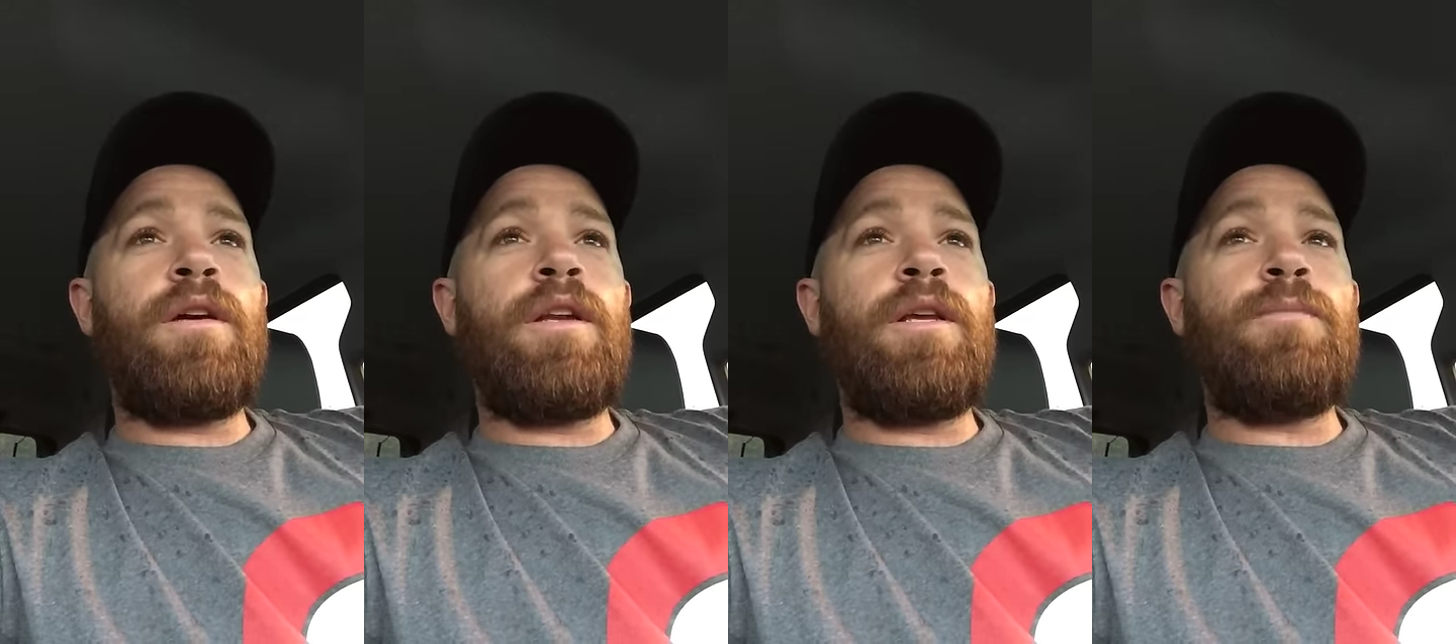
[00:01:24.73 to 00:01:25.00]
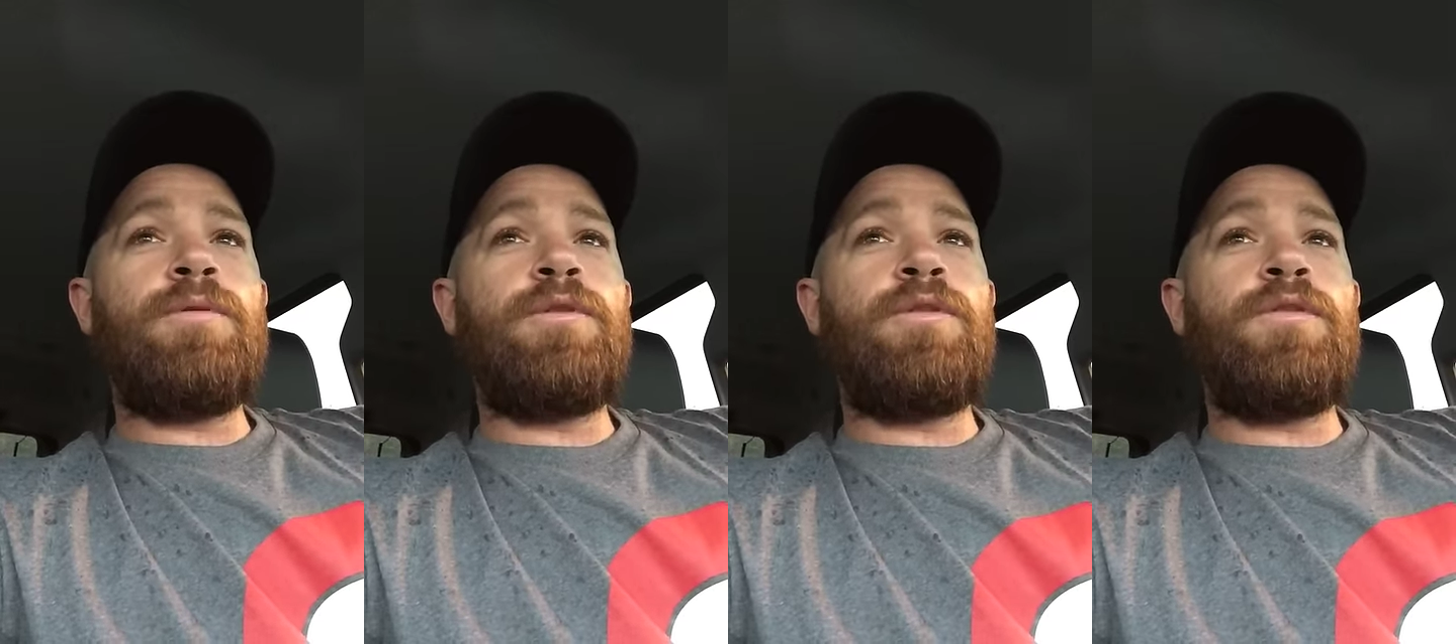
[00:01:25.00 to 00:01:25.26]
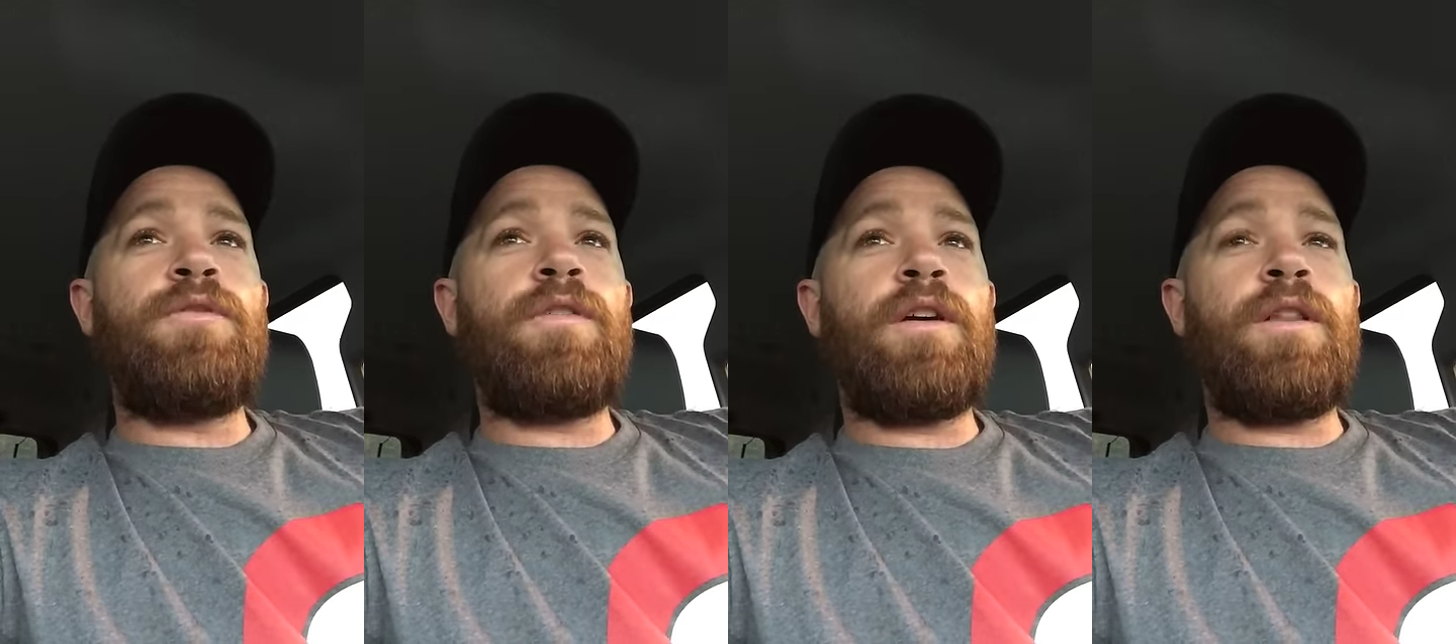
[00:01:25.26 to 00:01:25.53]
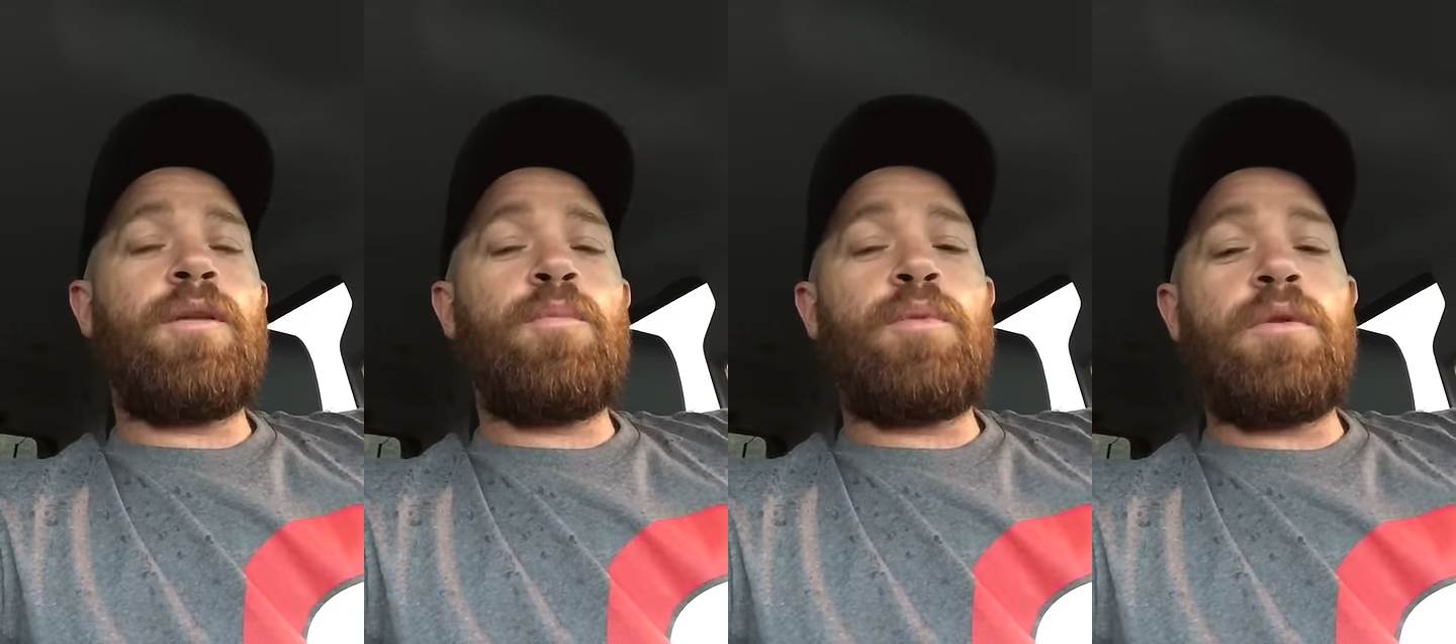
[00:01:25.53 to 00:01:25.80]
unable to
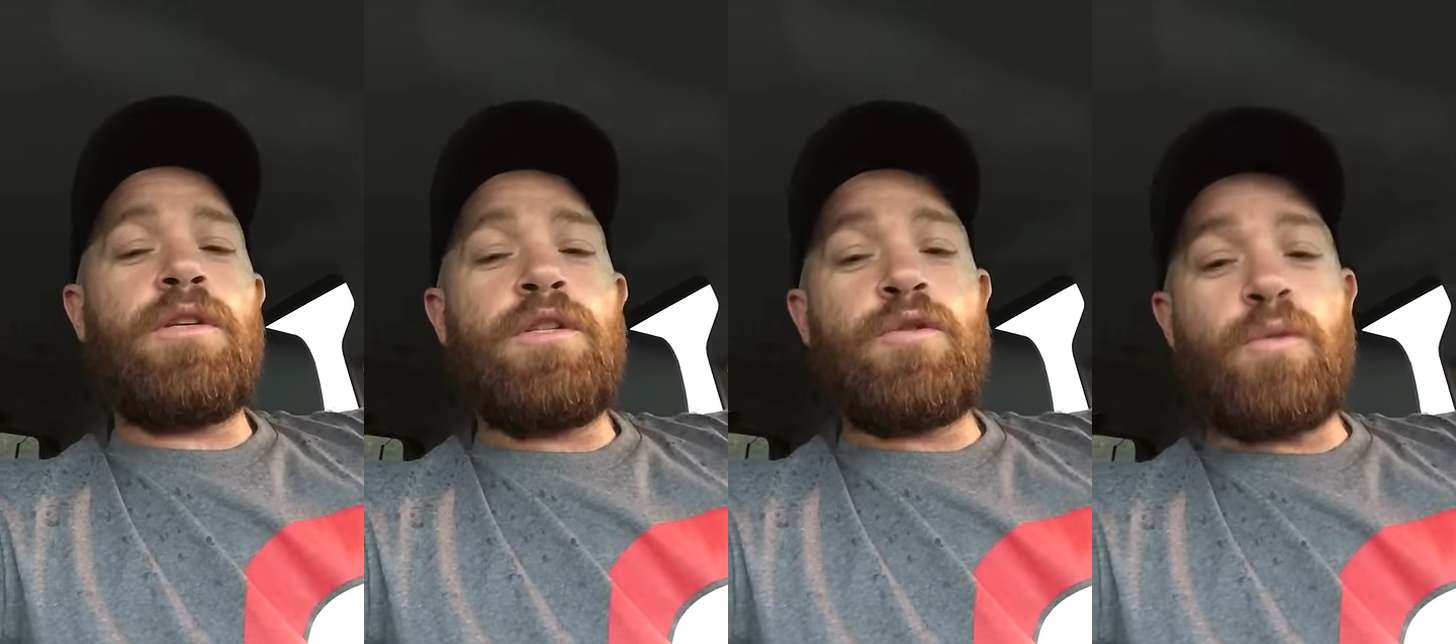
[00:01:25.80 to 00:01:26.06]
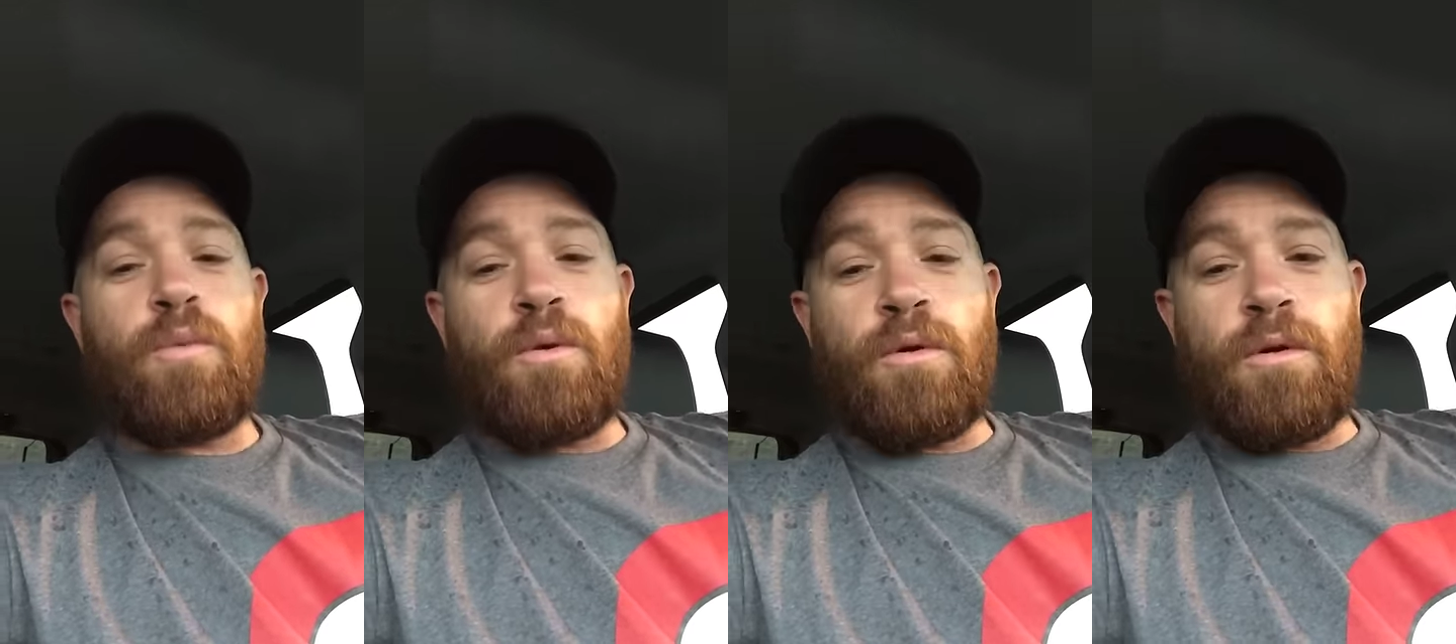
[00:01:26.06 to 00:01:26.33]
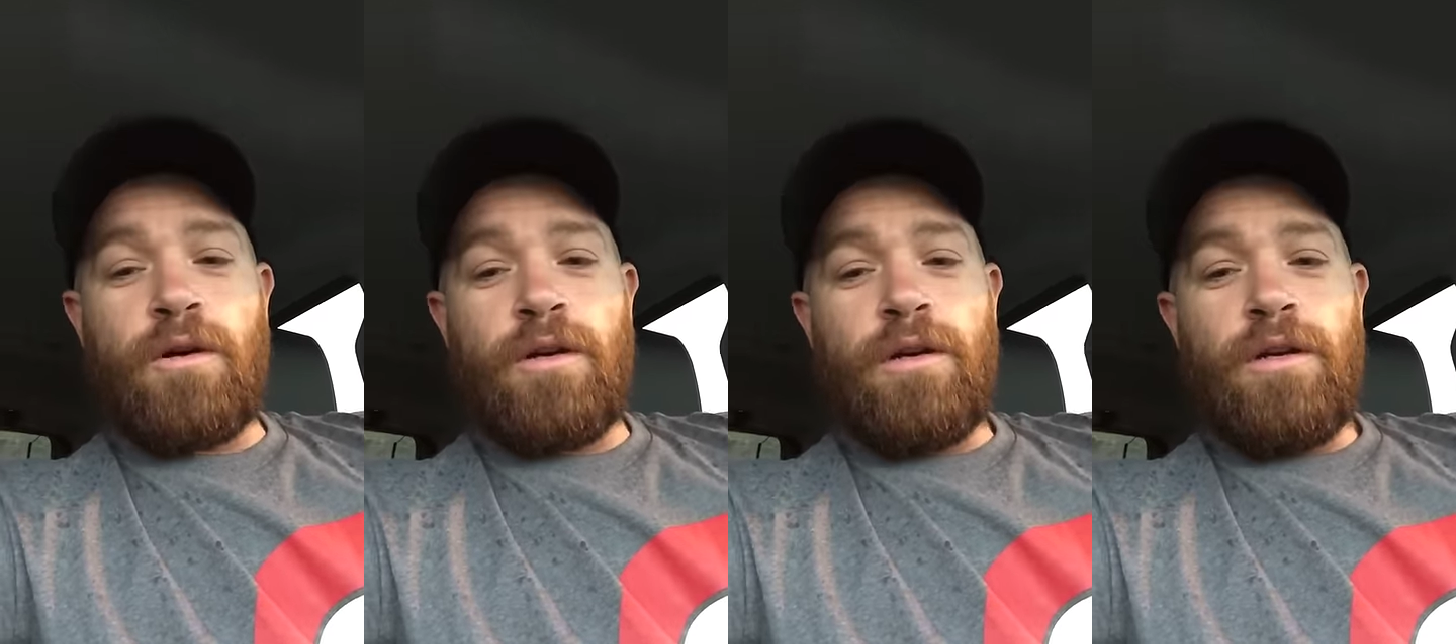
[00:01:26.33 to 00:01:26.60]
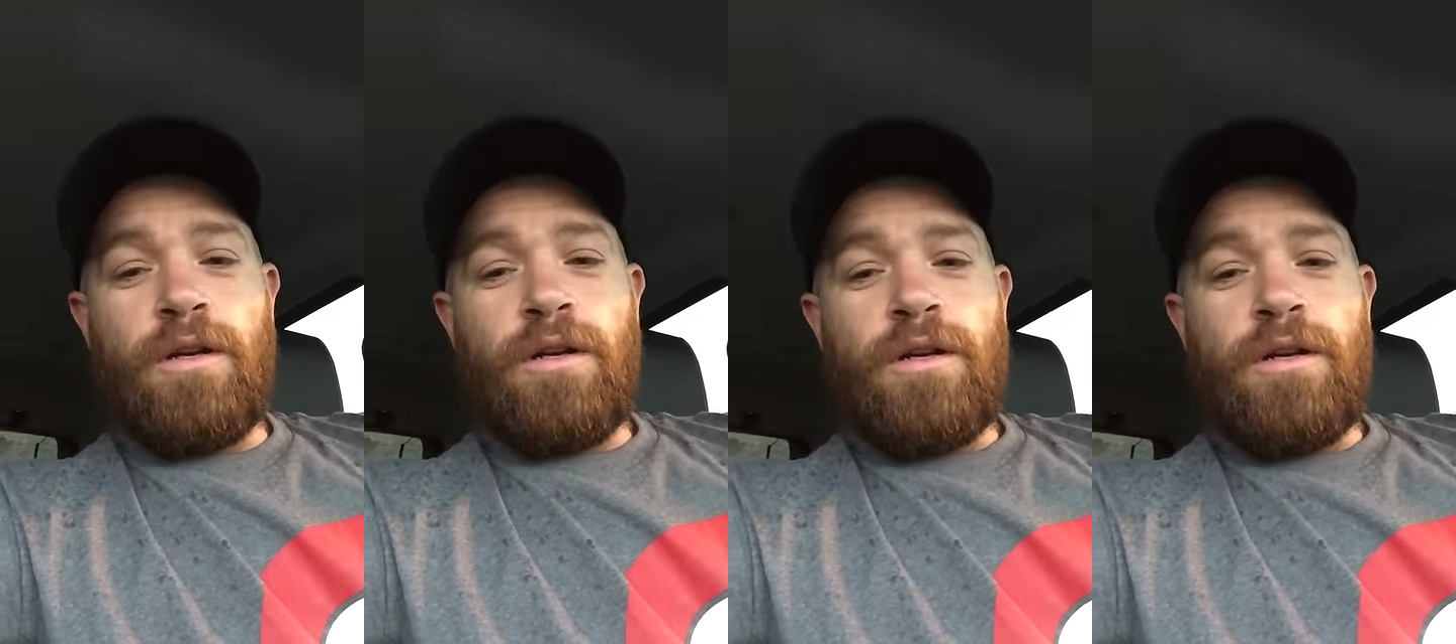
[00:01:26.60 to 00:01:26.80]
find the police report.